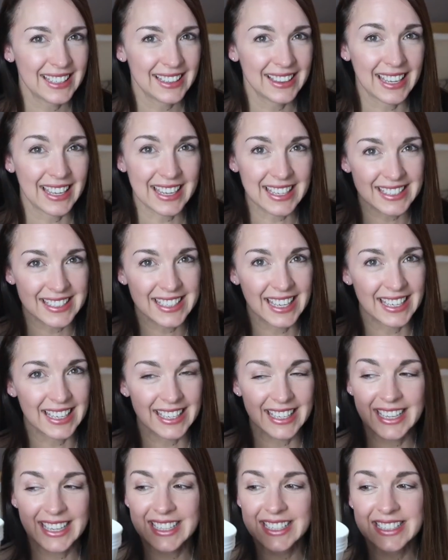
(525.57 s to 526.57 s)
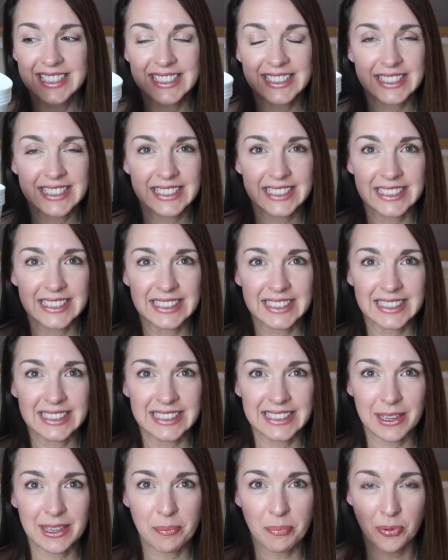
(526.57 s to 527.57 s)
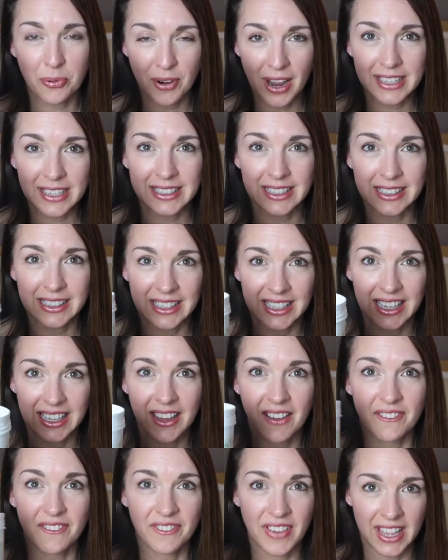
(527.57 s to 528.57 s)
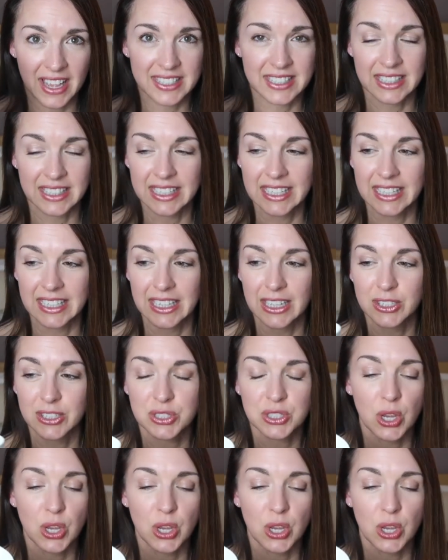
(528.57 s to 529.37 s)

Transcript: Like I said, it is practically Vaseline.